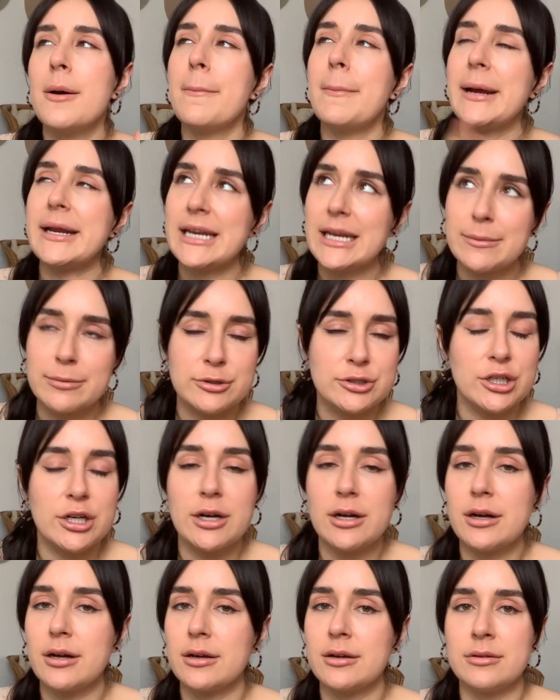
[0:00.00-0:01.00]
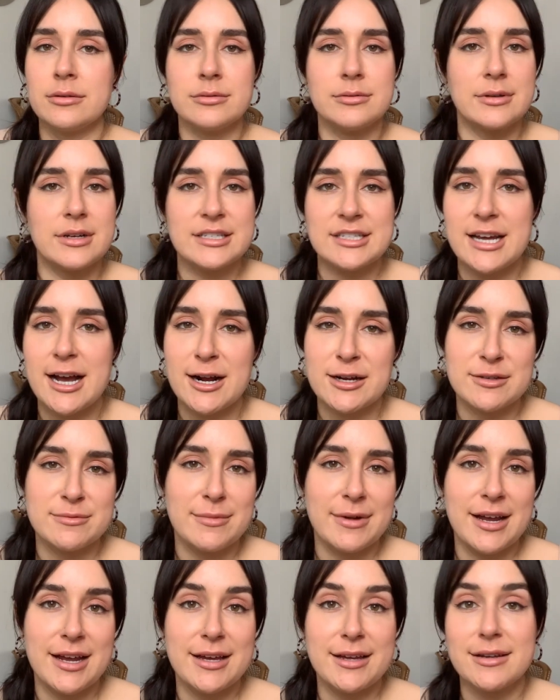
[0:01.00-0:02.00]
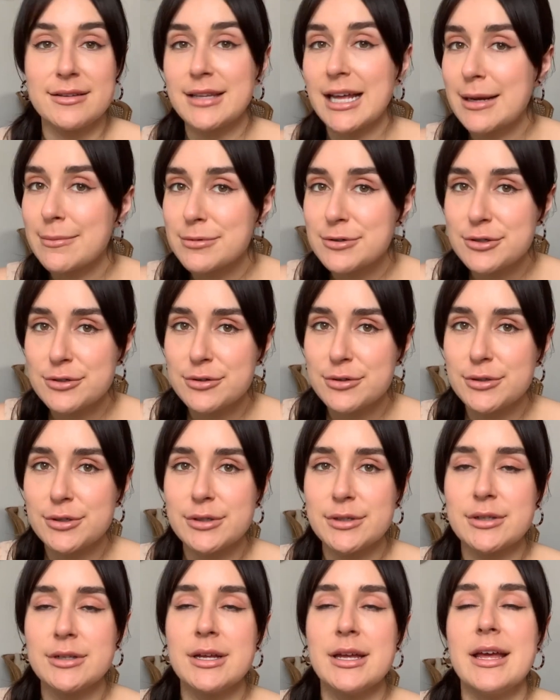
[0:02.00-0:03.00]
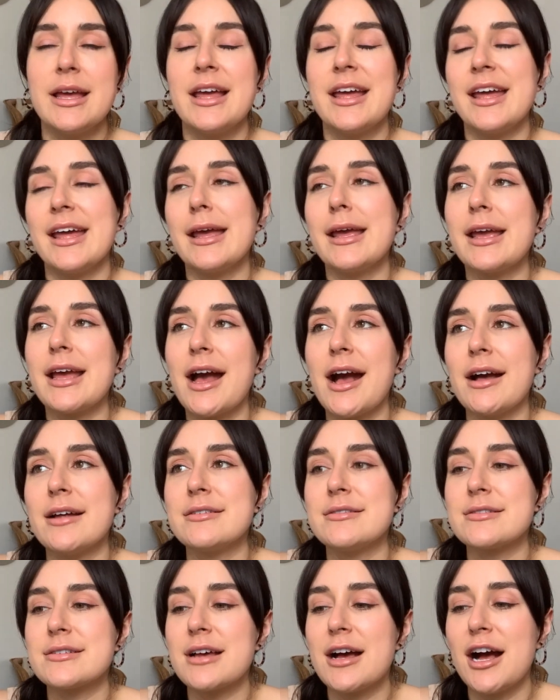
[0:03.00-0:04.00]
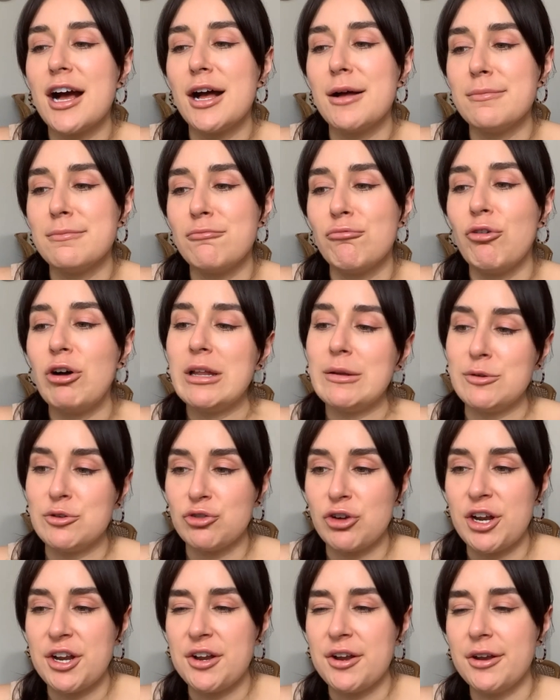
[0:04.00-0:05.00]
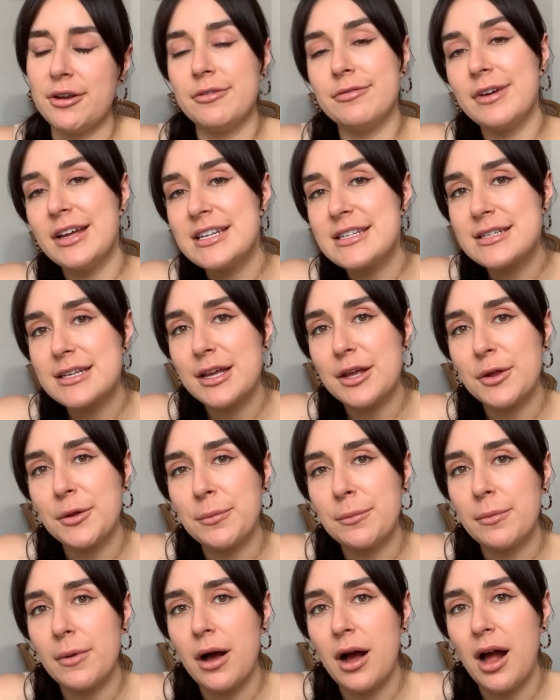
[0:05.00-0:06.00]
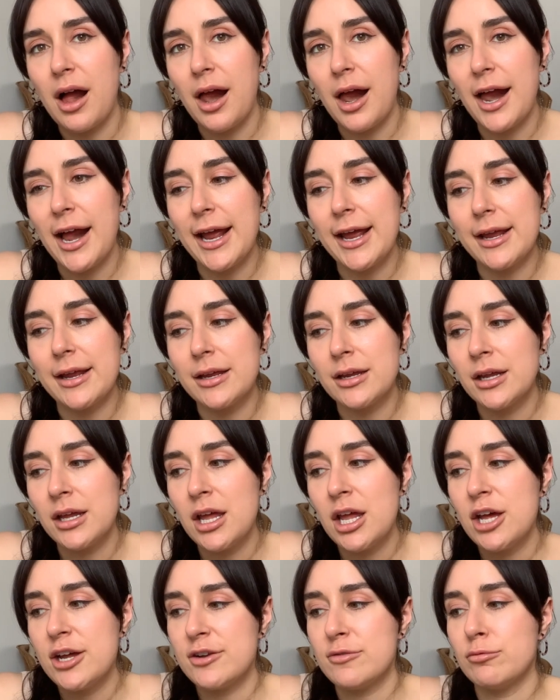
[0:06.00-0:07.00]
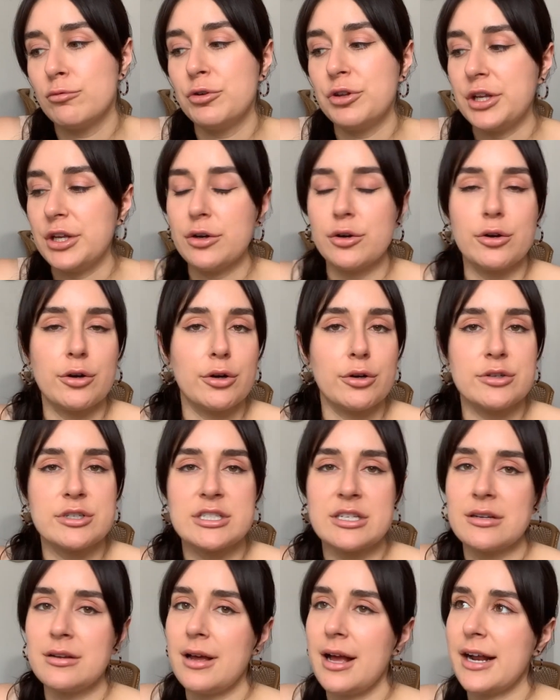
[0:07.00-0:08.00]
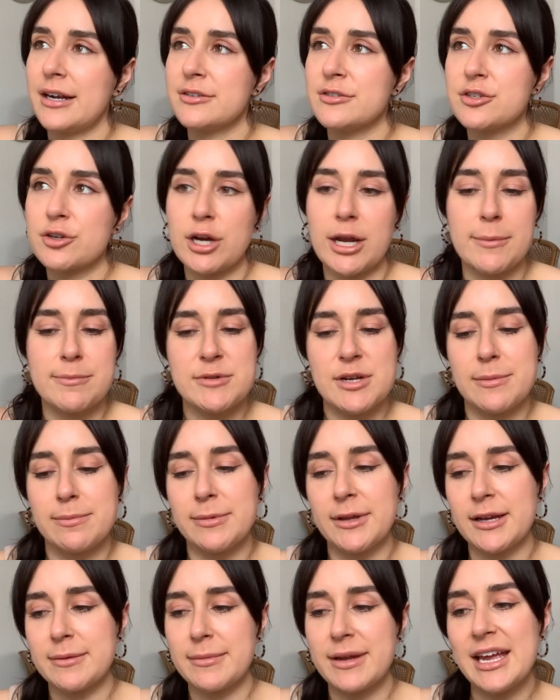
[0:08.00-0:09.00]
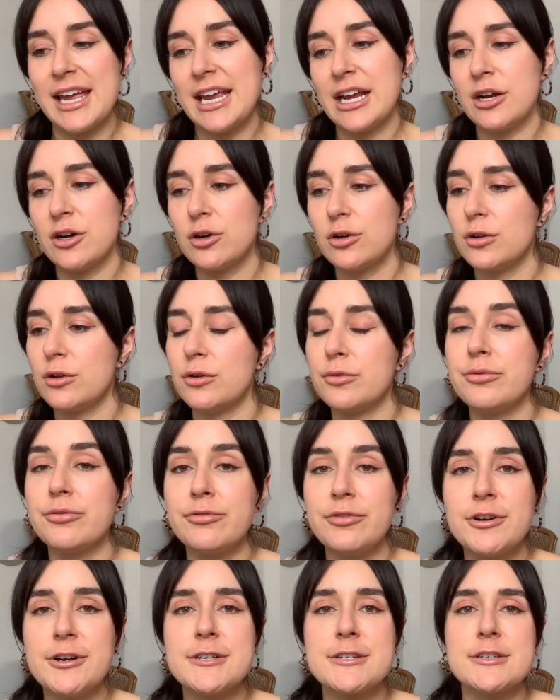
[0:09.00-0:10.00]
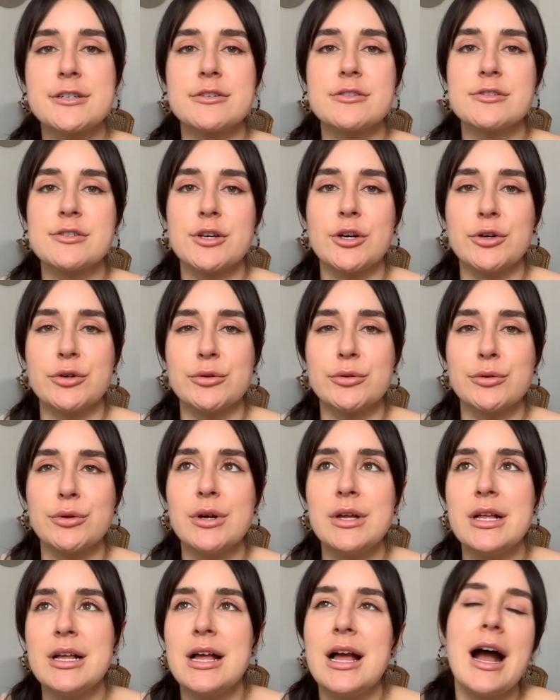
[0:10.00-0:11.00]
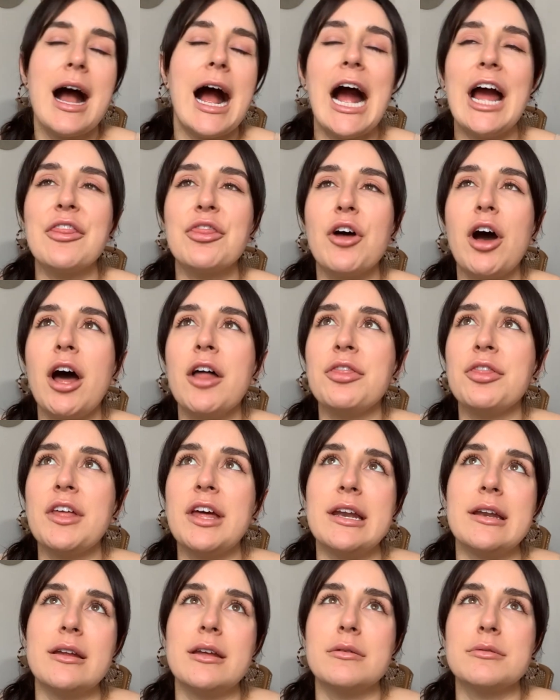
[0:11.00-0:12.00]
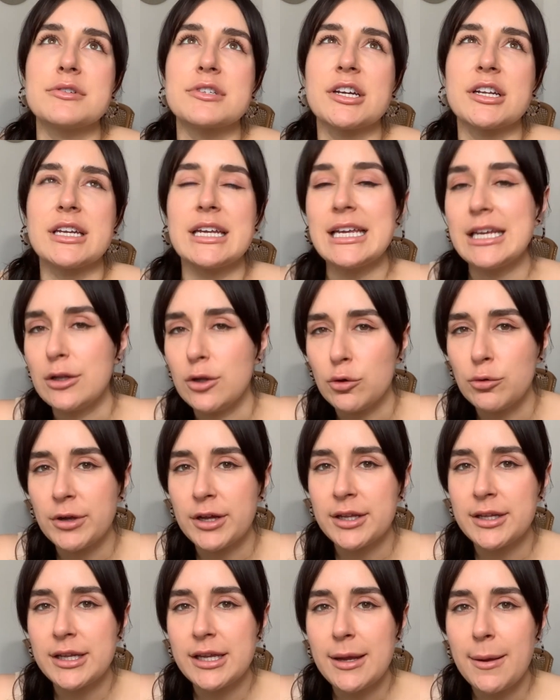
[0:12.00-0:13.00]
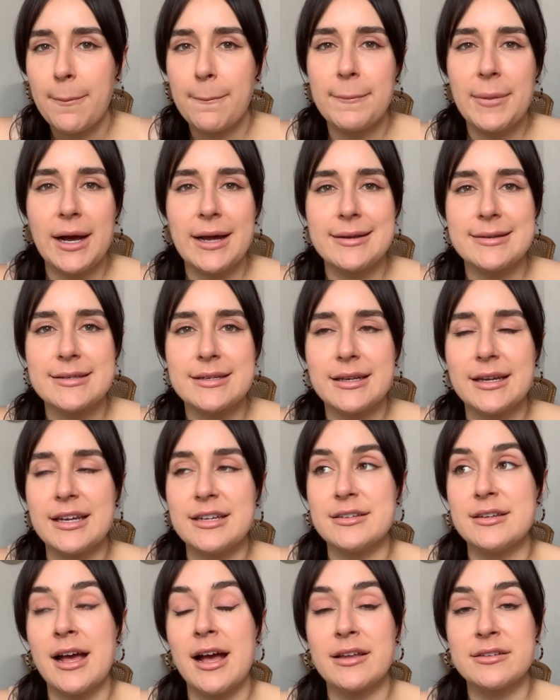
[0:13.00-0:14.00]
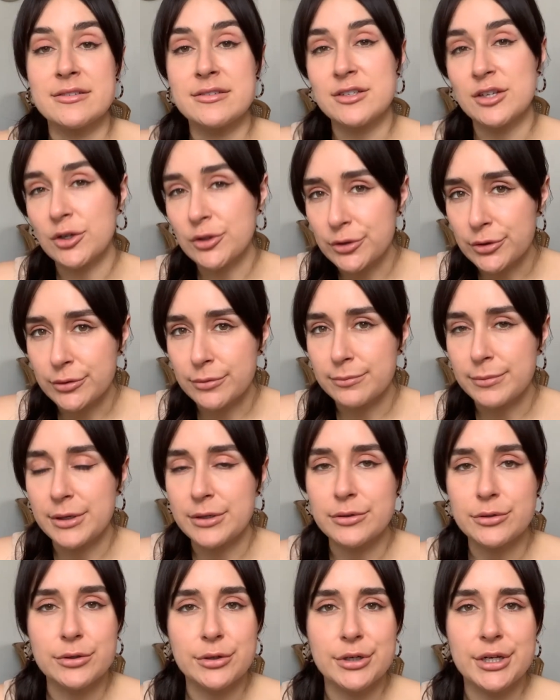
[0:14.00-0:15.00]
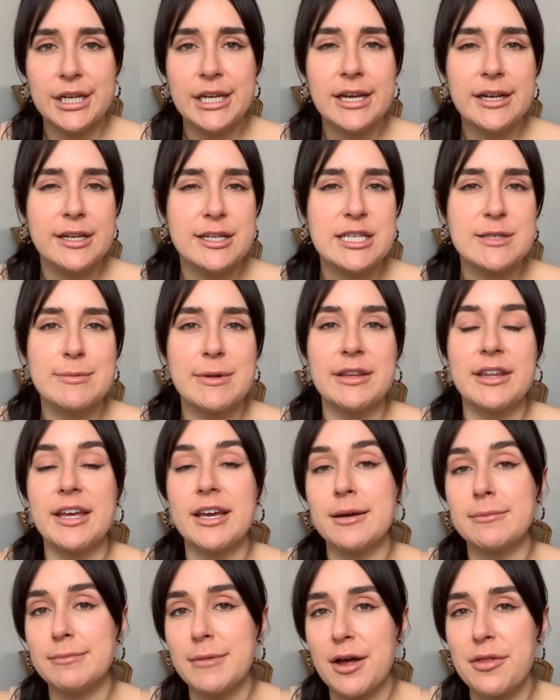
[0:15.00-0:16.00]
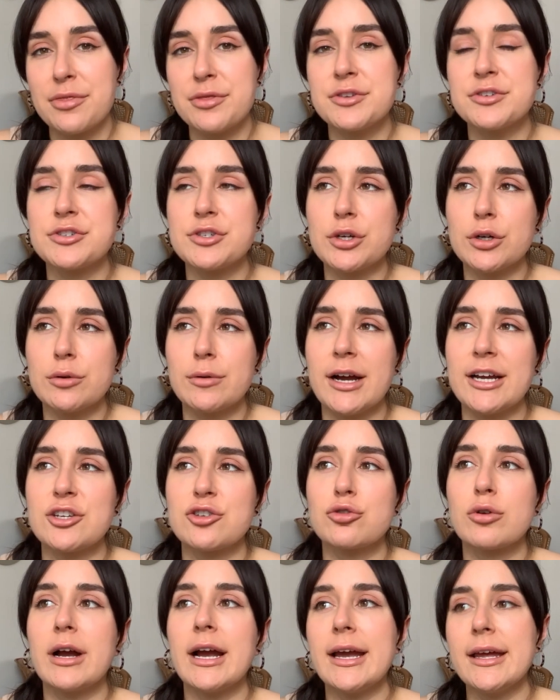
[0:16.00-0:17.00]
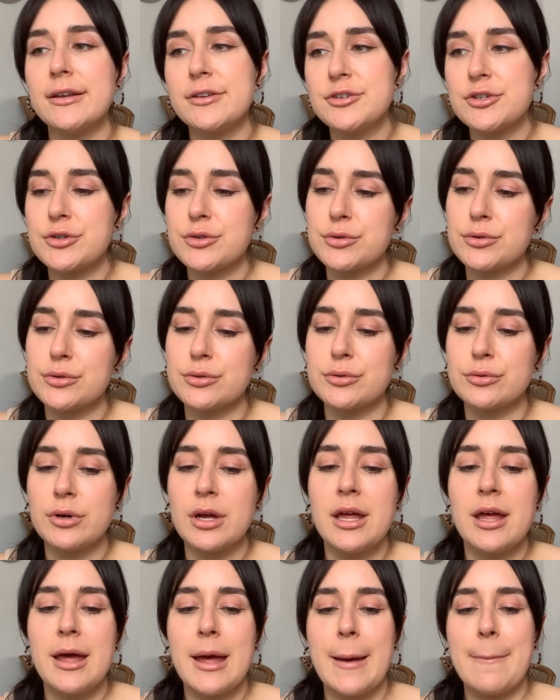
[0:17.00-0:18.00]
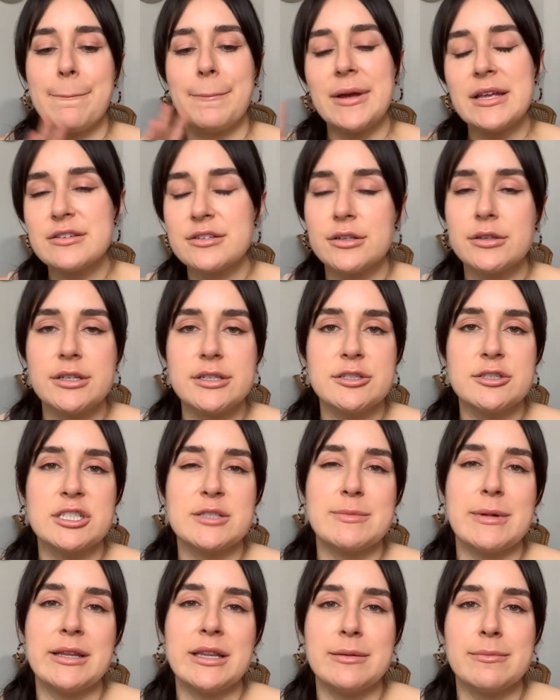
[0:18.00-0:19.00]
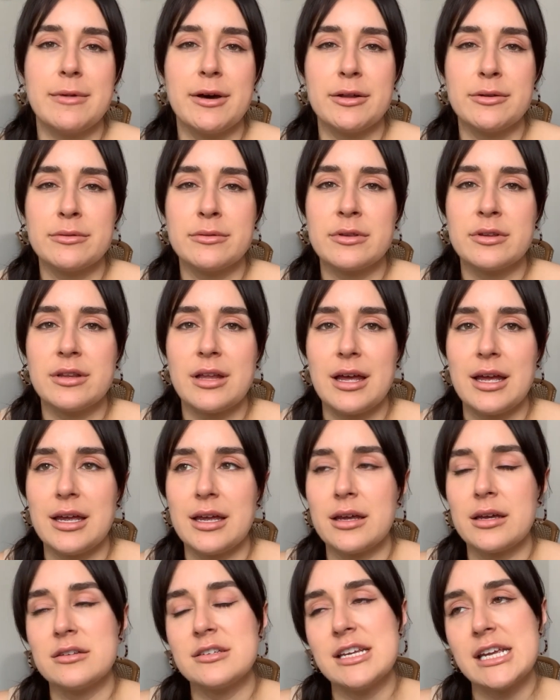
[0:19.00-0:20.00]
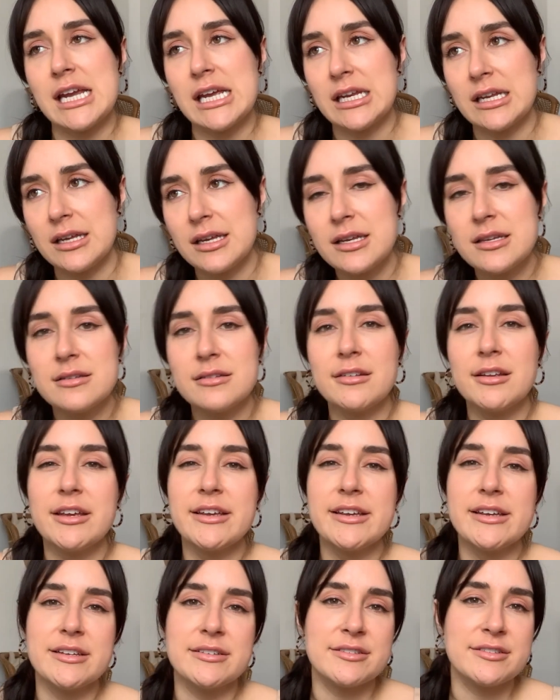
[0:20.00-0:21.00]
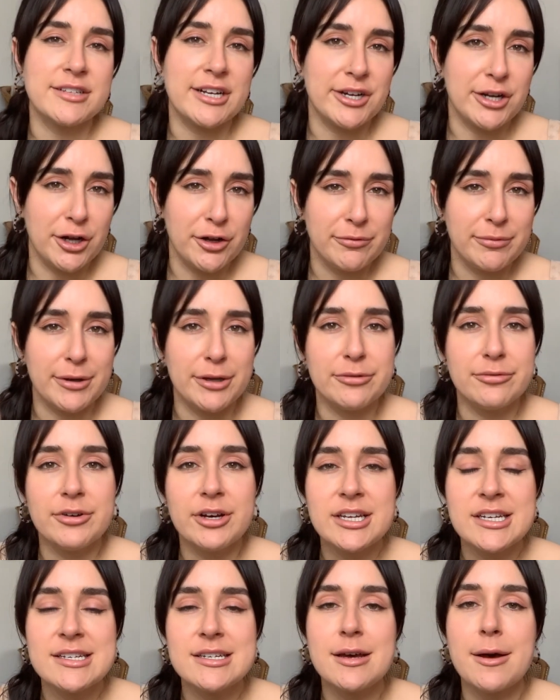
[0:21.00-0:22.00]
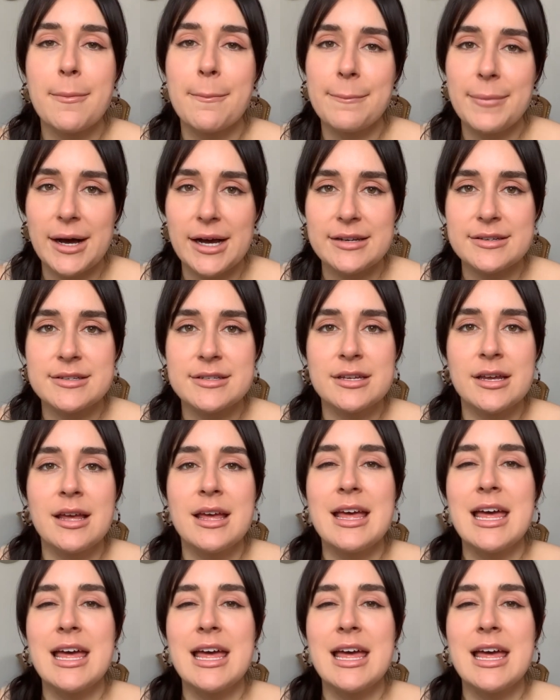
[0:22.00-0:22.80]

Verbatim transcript: My neighbor dog attacked my Labradoodle and um, while I was trying to defend him, I really hurt and scraped up like my ankle foot so I thought that it was going to heal quickly but it has still been hurting and it's been like a month so I tried to basically just spend the month like taking it easy and staying off my foot but